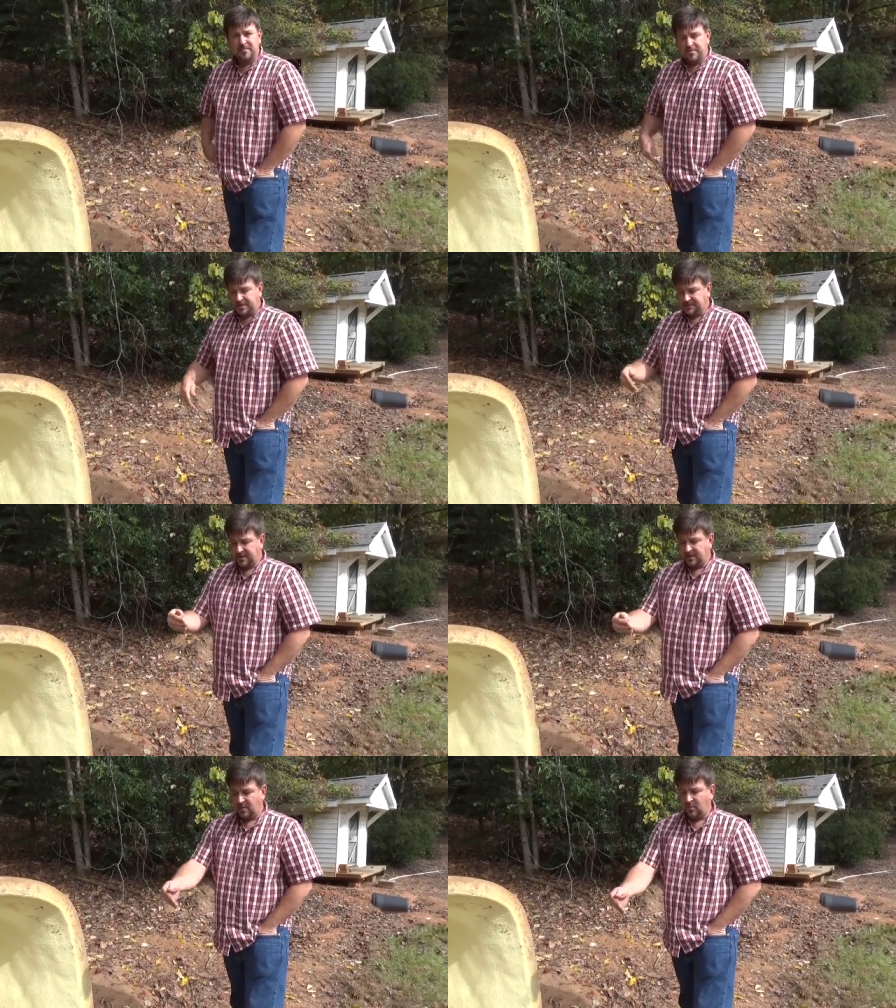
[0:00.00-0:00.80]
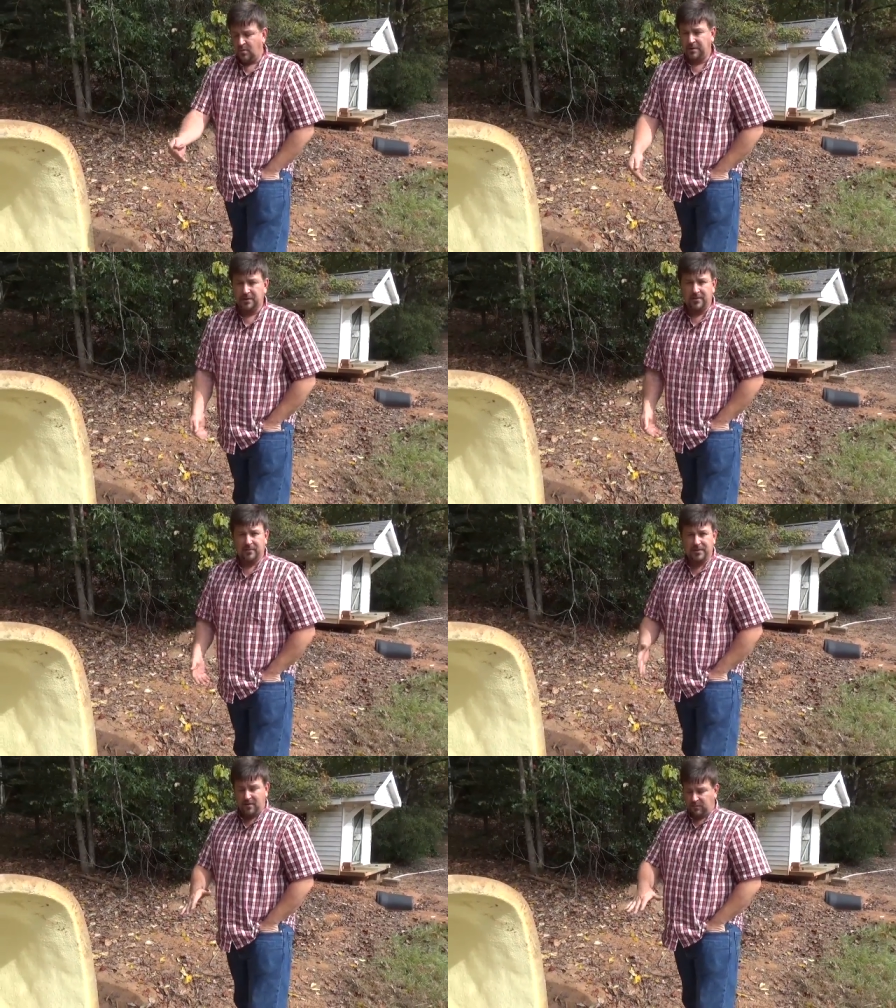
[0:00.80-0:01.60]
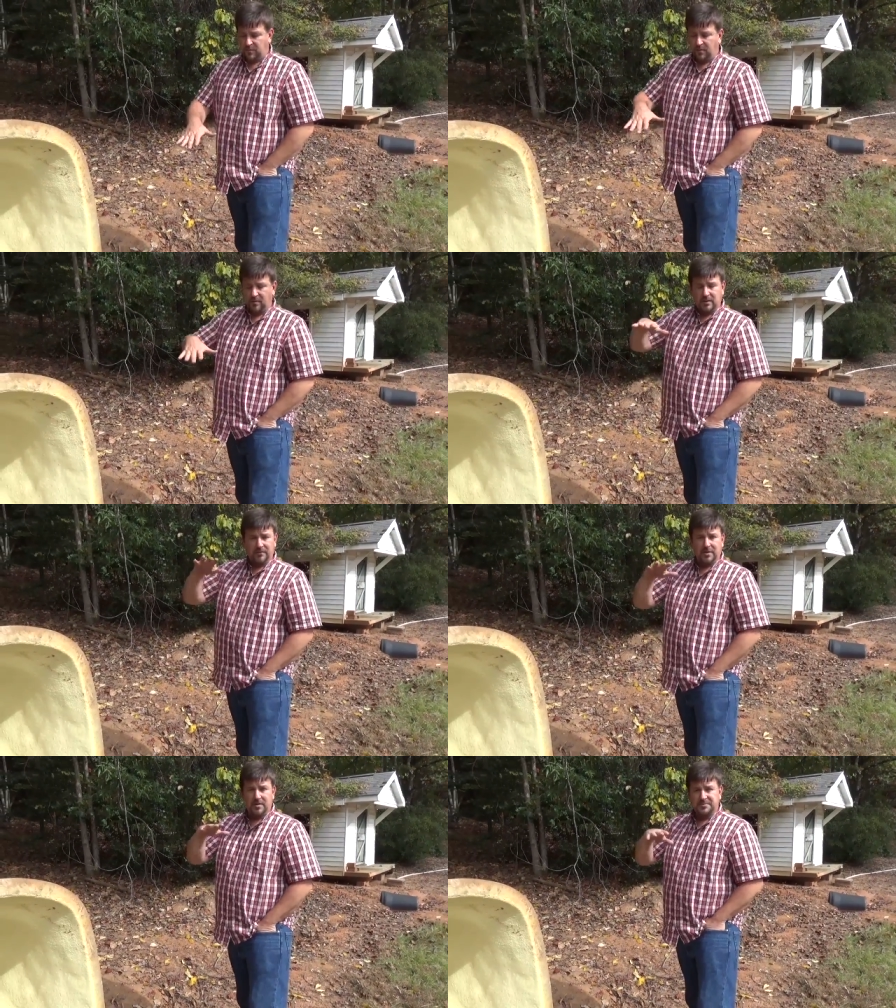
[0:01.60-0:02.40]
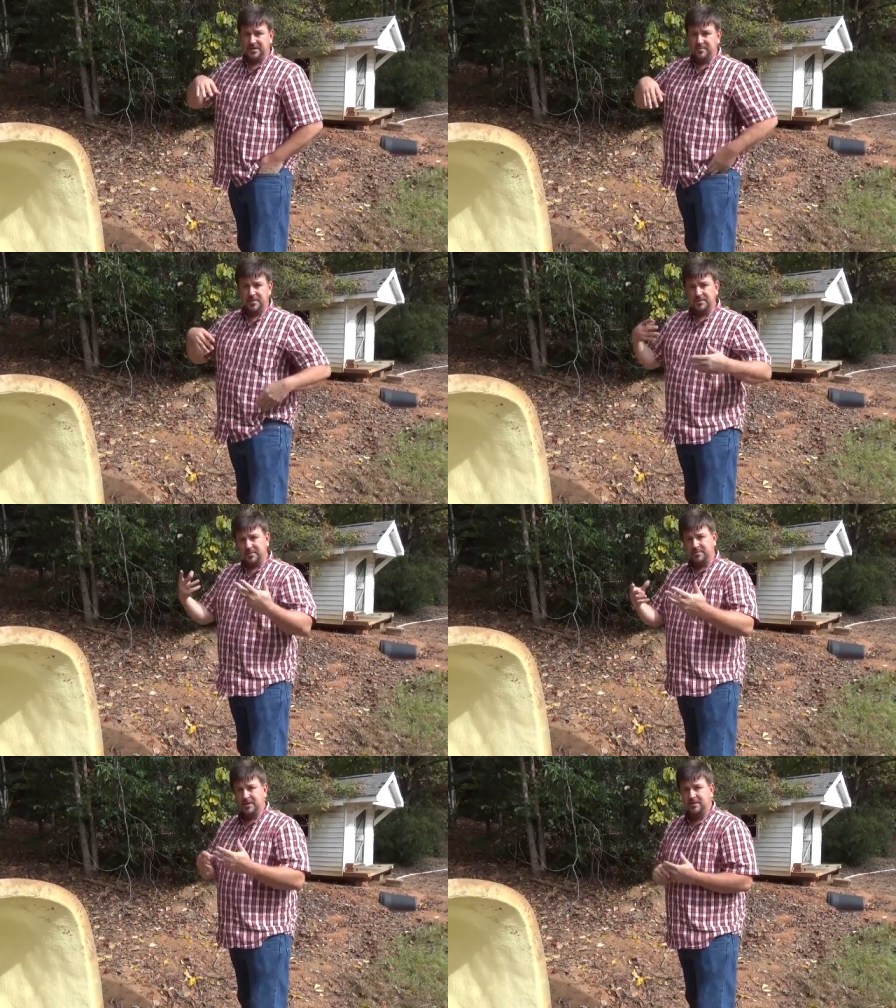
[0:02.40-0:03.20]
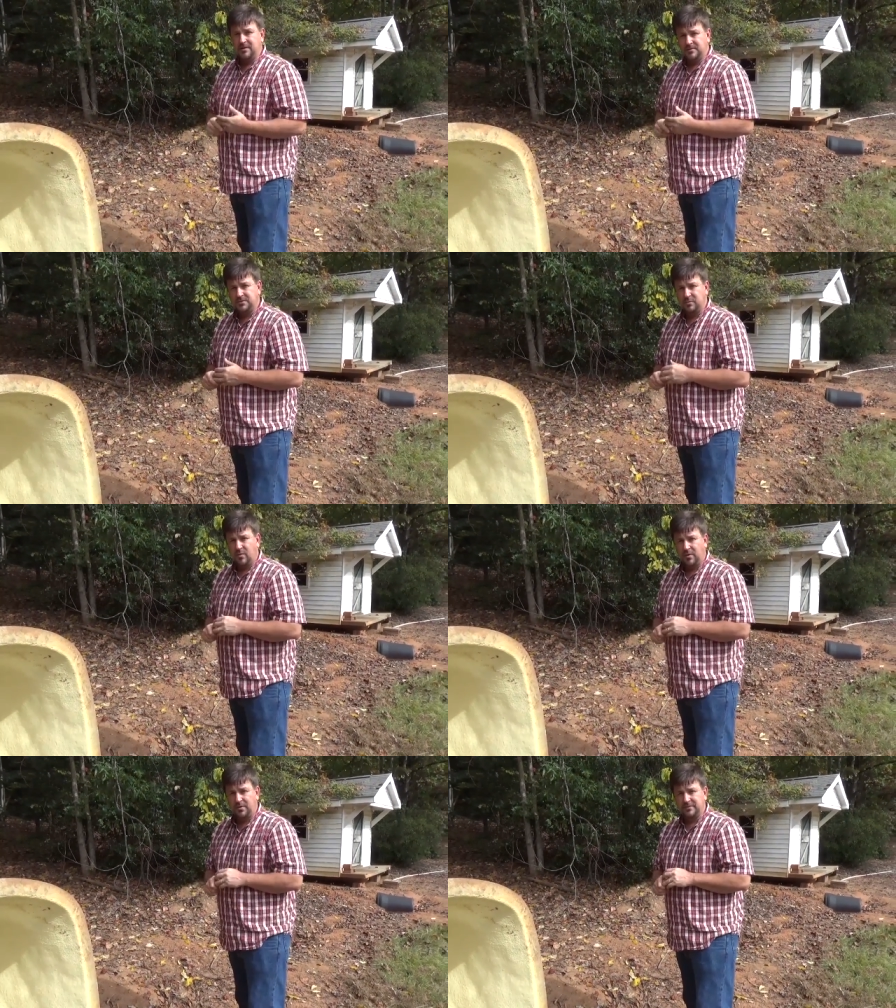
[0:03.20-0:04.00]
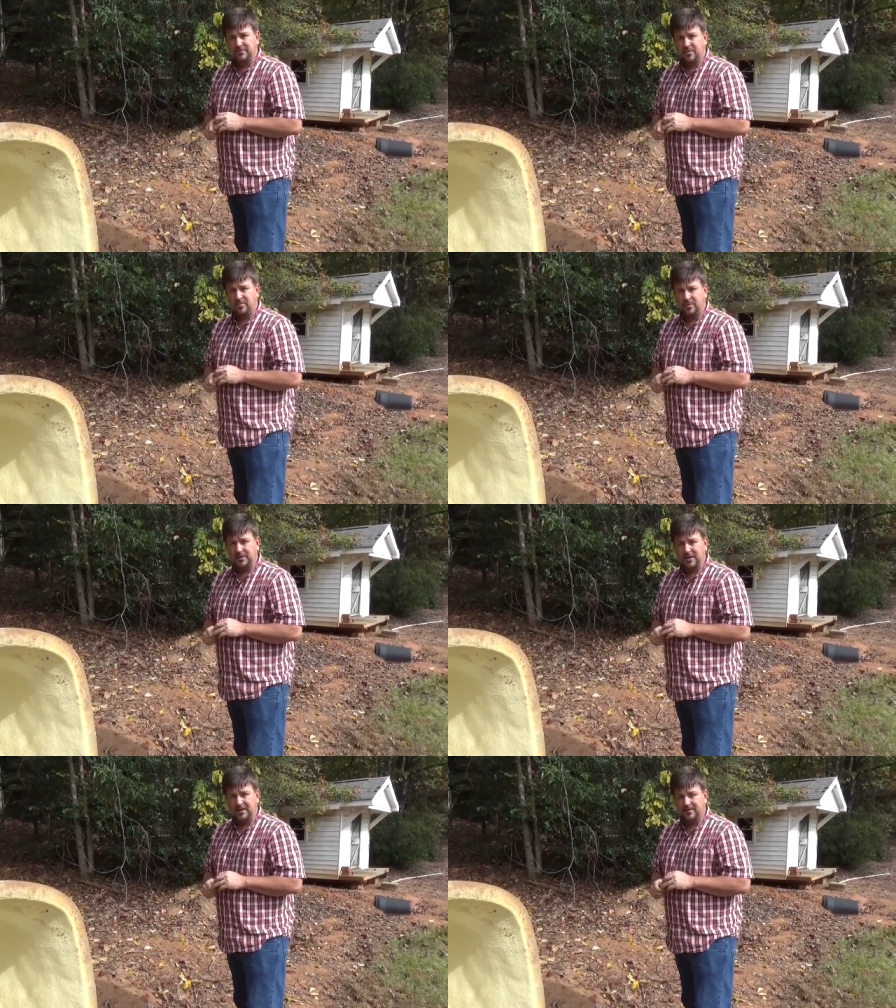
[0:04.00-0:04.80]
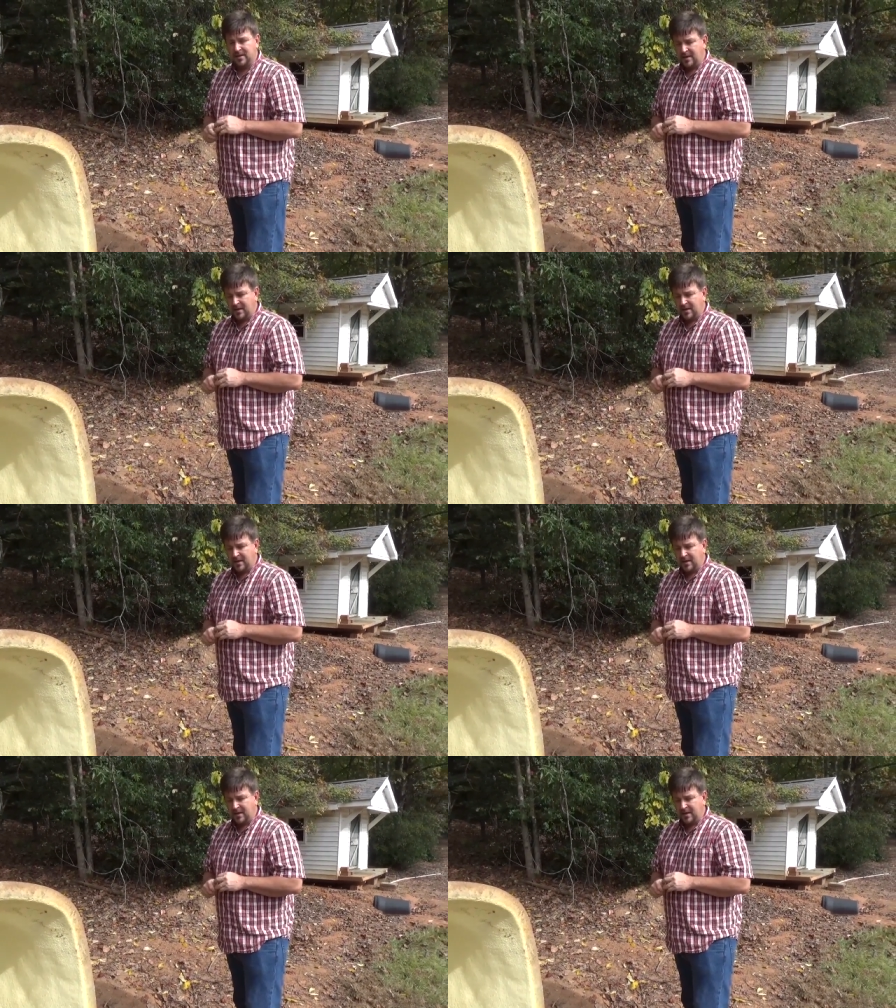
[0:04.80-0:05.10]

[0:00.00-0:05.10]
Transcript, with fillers: based on our water level. Now, when the water level comes up, then you can begin to use your water as normal again.